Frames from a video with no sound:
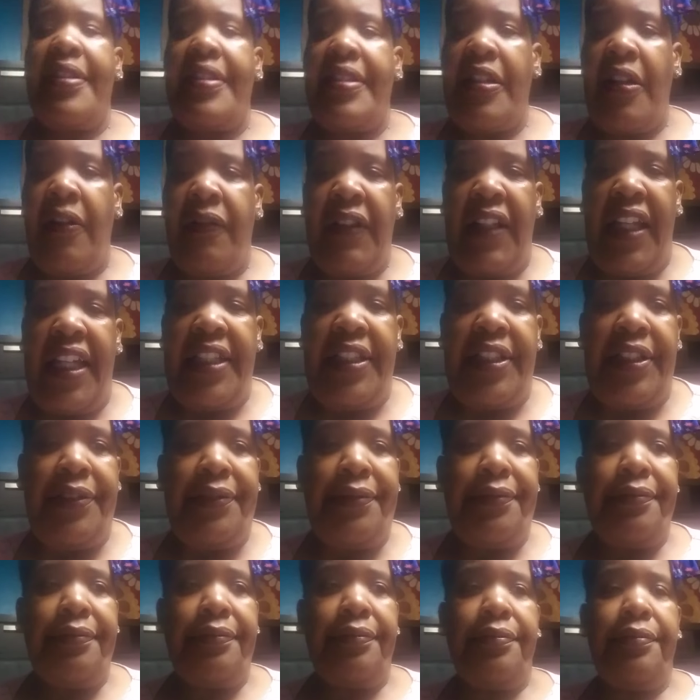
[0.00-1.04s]
herself like
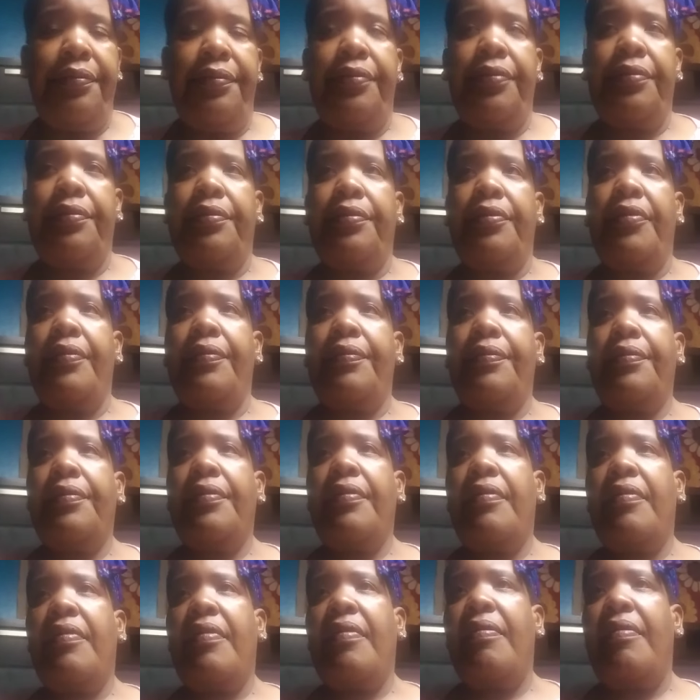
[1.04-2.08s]
you.
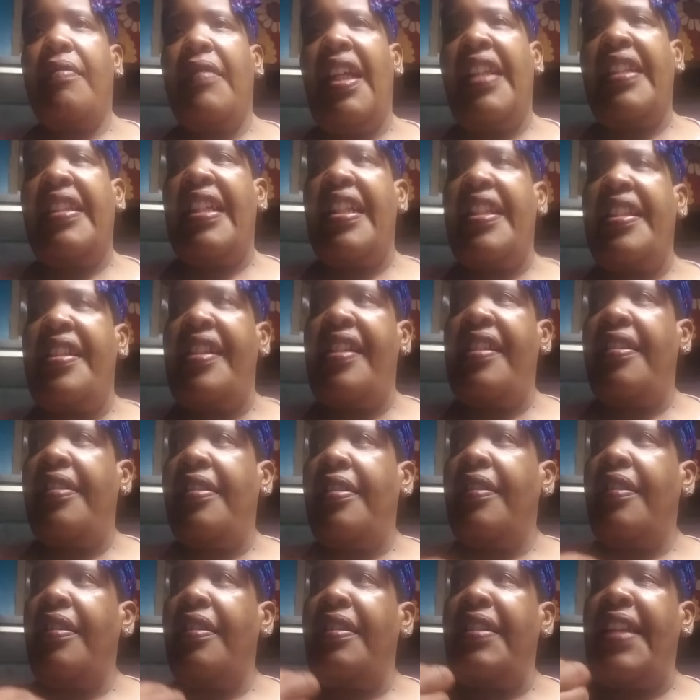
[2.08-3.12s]
And then
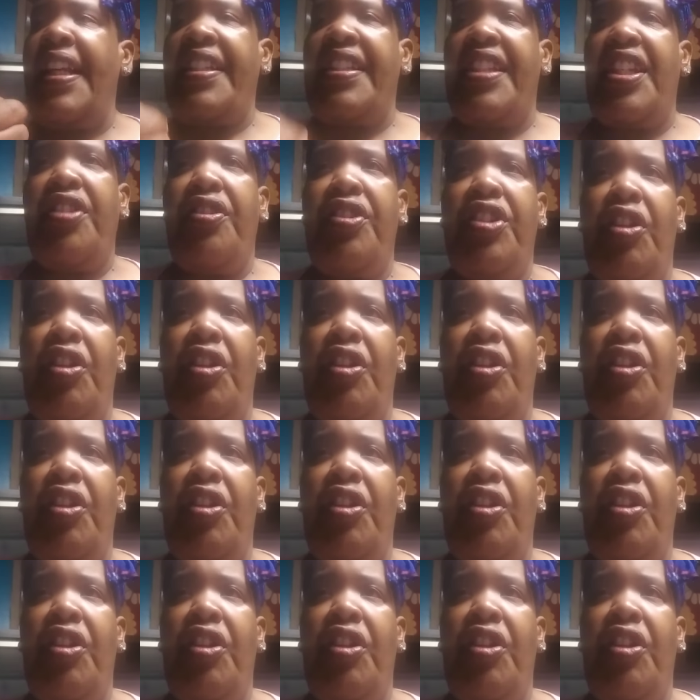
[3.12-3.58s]
next thing